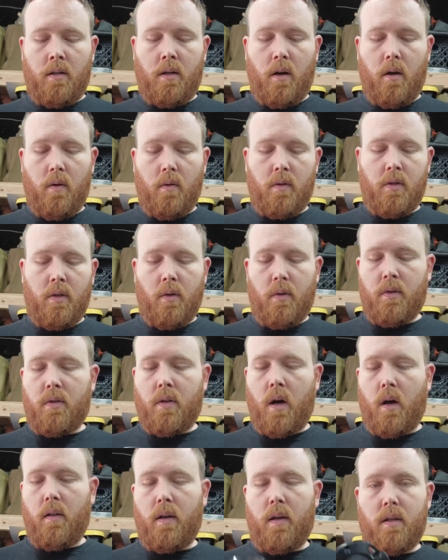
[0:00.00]
So to
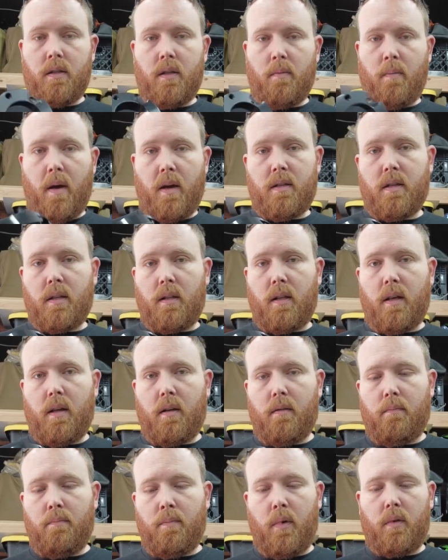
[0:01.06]
install these, you
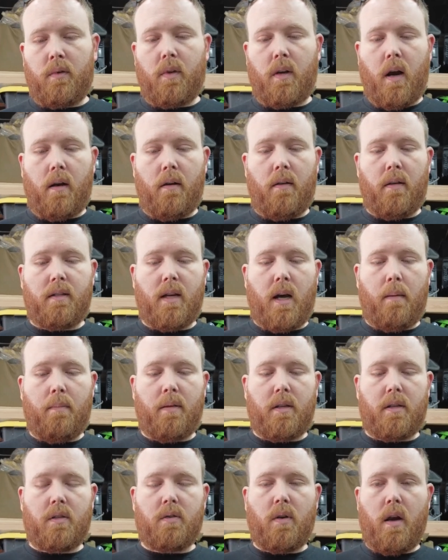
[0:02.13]
basically bolt it onto the top
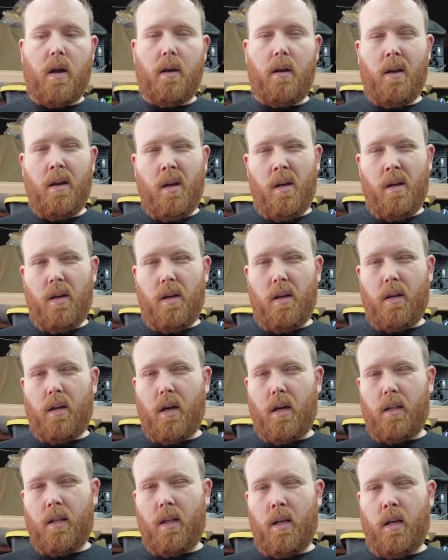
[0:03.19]
of the strut, you
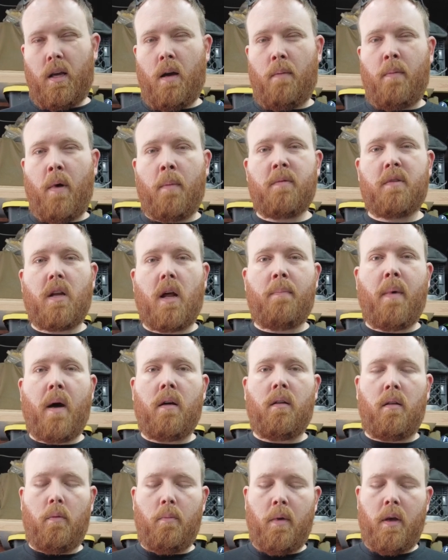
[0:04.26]
cut the uh, bump stop out a
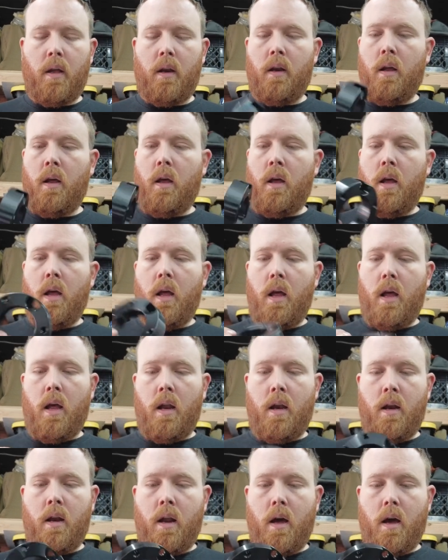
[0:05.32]
little bit,
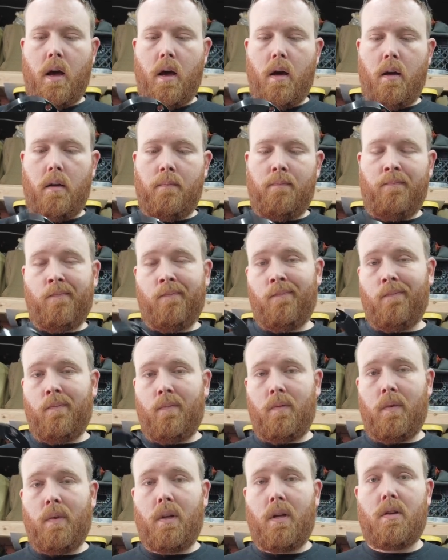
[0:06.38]
and uh,
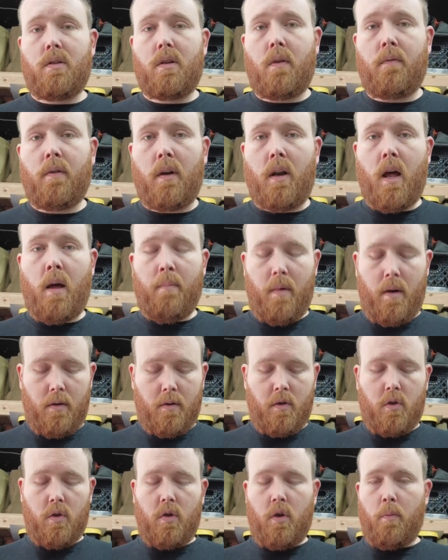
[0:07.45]
get yourself in alignment.
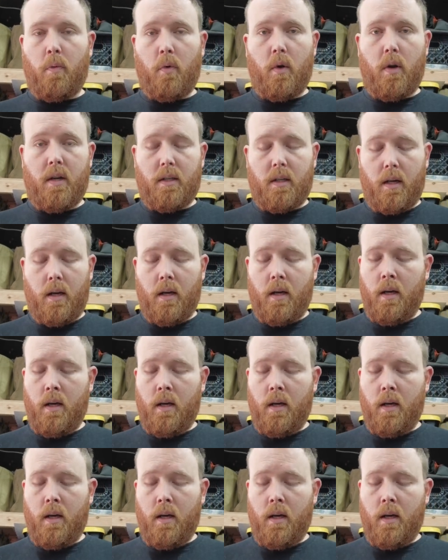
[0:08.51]
Super easy.